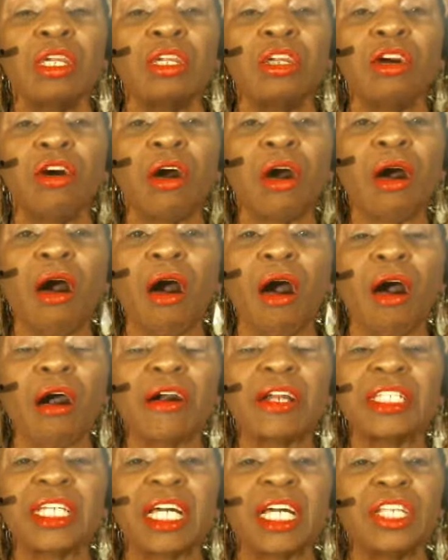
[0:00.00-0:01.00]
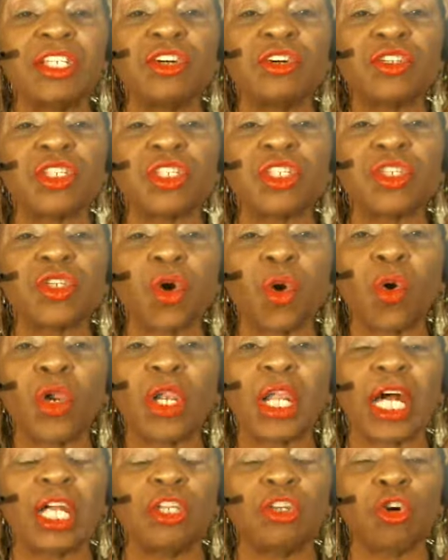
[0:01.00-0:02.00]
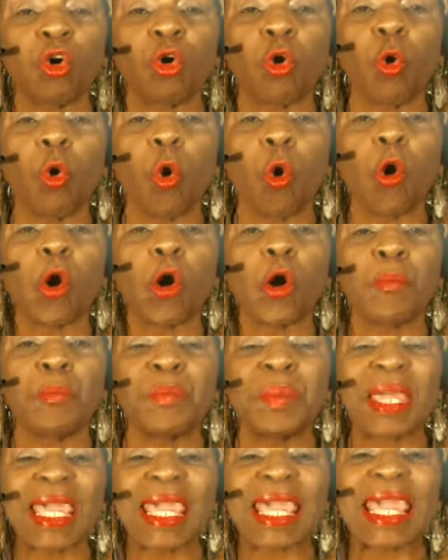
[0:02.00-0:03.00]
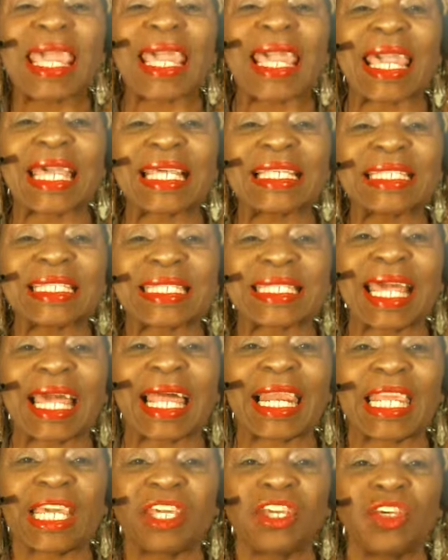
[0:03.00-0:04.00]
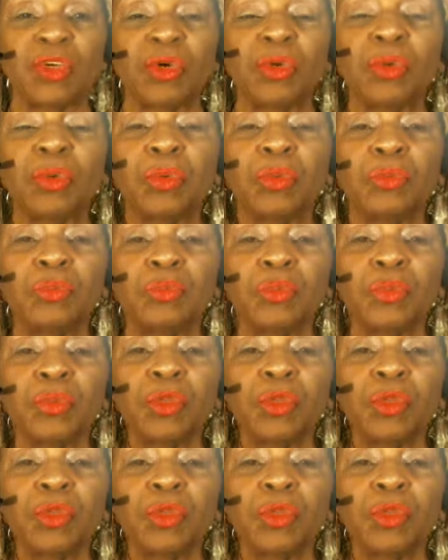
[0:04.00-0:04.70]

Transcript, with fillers: your heart and your soul and your core being is telling you